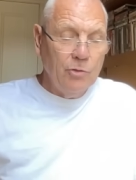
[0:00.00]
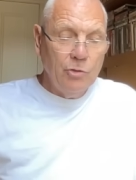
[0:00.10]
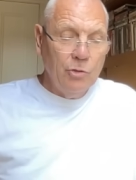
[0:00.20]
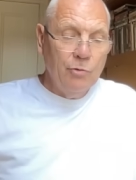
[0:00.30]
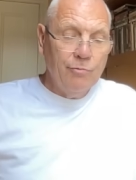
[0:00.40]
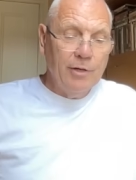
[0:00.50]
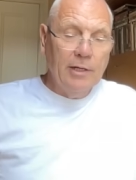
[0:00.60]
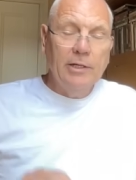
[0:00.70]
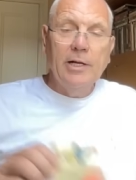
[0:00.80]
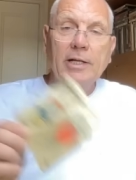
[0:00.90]
you
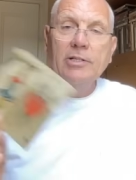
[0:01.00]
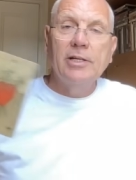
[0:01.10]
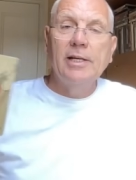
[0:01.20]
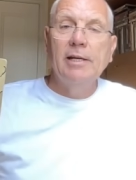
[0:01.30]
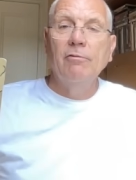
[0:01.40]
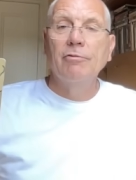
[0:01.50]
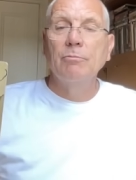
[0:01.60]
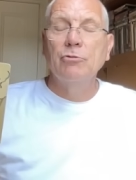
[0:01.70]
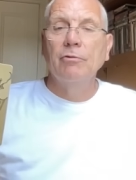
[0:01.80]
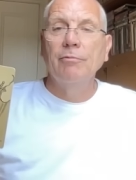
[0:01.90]
feel you need to heal
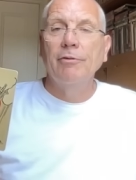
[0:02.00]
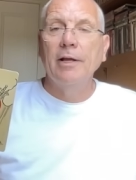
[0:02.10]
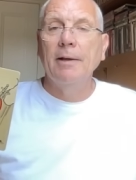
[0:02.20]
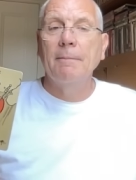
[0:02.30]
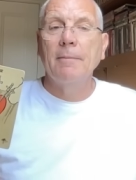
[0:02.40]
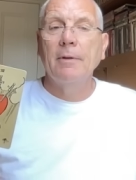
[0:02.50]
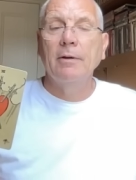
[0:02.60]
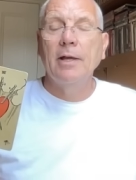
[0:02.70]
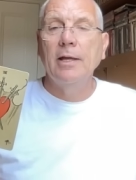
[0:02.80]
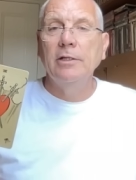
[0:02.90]
from something.
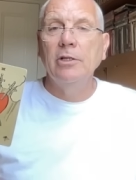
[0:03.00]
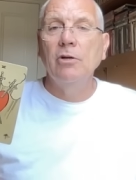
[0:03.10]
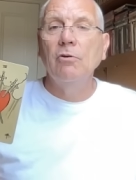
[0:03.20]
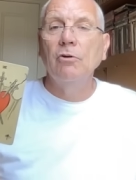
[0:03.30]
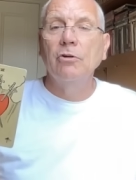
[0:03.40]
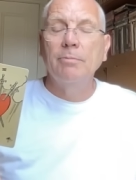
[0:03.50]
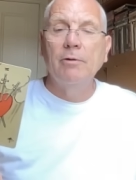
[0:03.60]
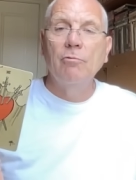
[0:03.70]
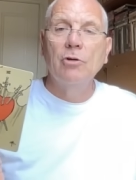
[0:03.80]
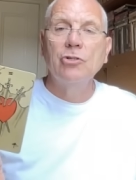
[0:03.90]
Okay, you're not going to be
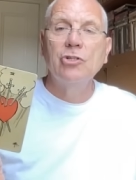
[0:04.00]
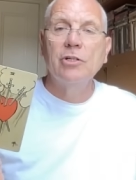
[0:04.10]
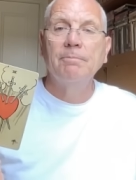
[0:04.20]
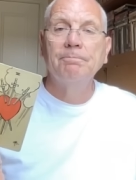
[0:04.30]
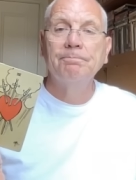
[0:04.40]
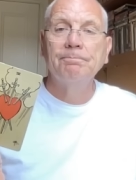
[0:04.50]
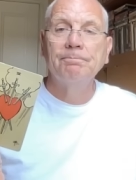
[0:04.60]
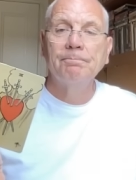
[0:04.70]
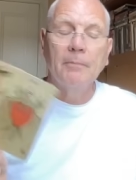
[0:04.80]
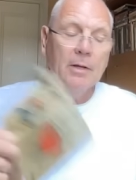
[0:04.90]
rushed.
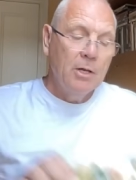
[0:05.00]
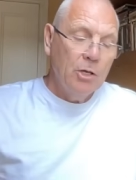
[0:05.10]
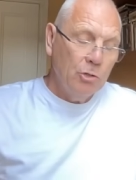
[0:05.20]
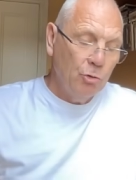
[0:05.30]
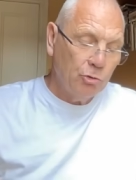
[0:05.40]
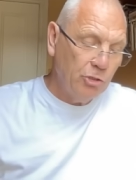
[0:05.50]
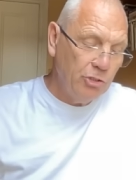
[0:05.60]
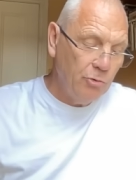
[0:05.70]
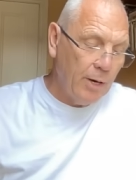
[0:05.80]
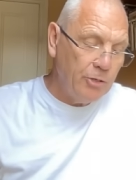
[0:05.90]
Your
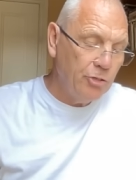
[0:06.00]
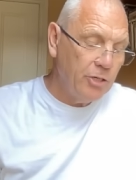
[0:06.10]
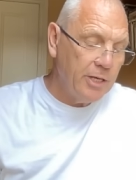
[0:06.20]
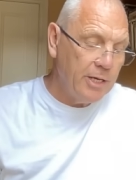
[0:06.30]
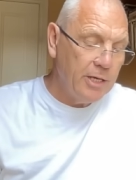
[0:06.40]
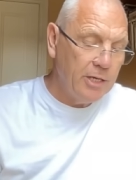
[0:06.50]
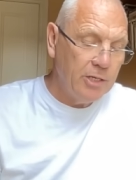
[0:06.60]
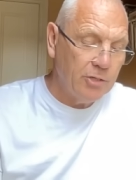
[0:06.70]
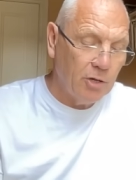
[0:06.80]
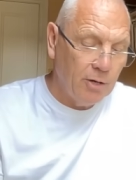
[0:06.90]
situation
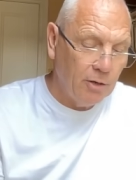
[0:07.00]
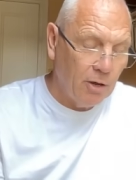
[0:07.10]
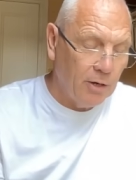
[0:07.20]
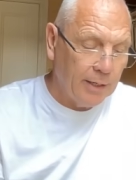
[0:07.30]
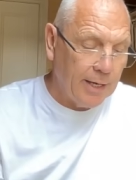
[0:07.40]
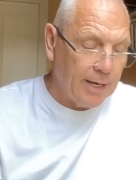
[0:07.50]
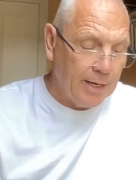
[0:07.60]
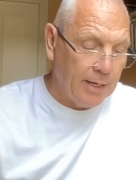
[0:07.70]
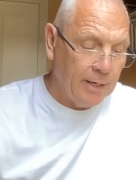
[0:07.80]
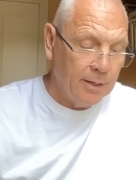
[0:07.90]
is, I'm kind of
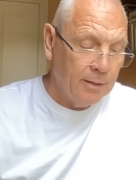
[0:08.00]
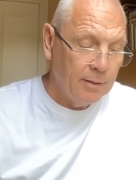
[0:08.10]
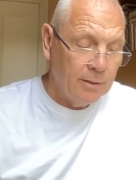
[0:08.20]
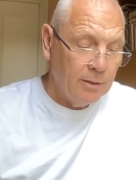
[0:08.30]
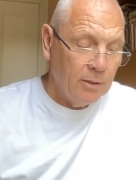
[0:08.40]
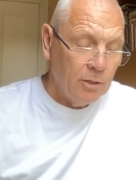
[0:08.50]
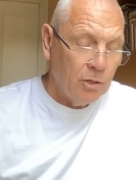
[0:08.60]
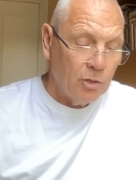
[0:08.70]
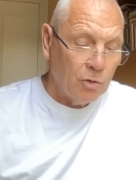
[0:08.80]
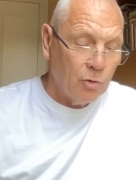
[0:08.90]
getting
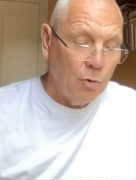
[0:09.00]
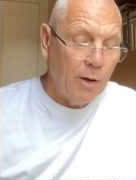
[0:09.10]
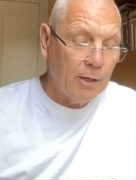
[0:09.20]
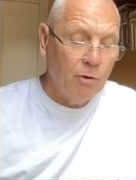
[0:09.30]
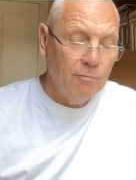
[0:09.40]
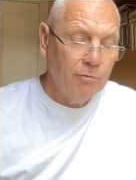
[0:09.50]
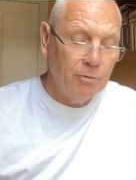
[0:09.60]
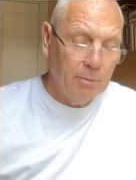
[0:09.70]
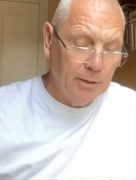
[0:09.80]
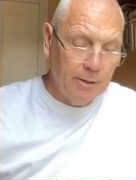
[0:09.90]
quite
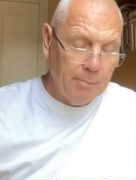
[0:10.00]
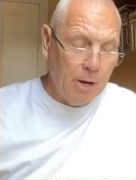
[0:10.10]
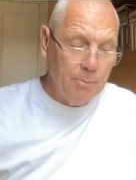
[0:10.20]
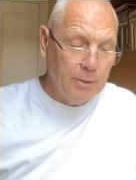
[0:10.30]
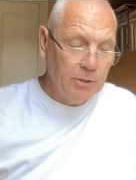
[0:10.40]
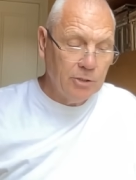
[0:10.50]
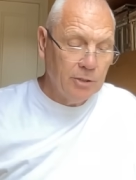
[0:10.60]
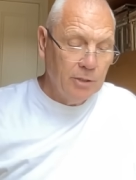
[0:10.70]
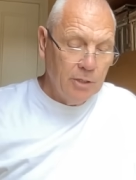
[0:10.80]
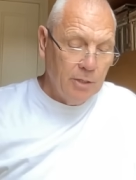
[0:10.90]
comfortable at the moment.
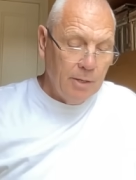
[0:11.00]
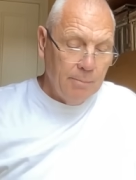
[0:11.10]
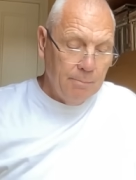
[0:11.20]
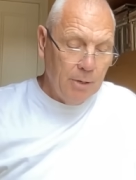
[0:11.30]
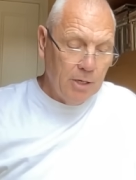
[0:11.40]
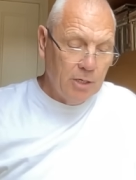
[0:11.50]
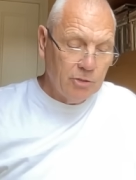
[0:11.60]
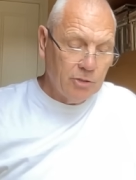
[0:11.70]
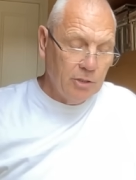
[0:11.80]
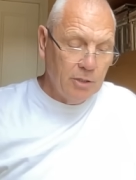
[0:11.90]

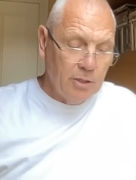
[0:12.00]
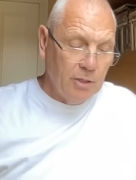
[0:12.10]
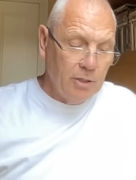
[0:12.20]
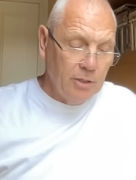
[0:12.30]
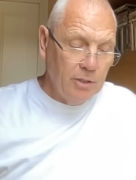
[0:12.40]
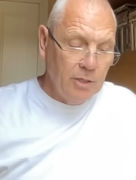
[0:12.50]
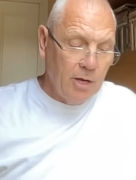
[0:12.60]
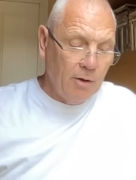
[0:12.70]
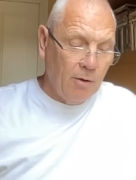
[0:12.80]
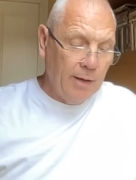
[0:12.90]
But, you
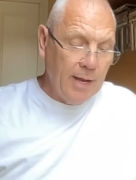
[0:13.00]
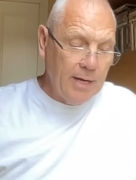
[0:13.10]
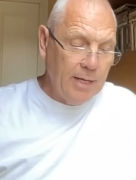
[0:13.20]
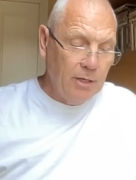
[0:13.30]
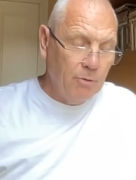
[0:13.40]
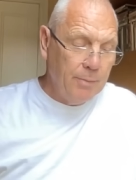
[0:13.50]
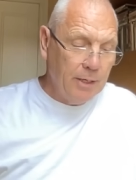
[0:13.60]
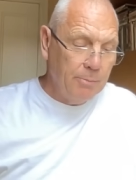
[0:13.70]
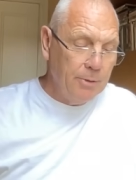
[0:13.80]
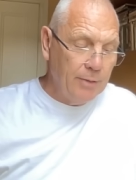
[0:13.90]
know, I'm getting incoming
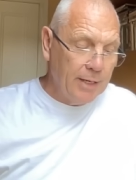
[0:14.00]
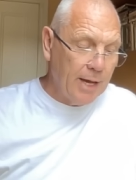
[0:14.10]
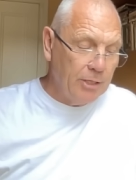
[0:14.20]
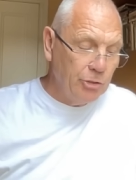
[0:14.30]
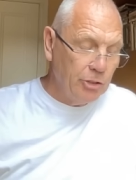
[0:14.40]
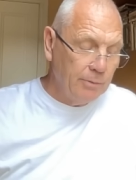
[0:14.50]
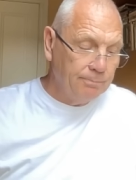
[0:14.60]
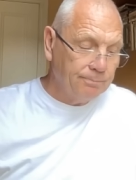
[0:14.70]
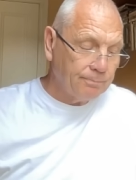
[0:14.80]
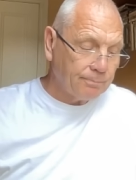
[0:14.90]
communication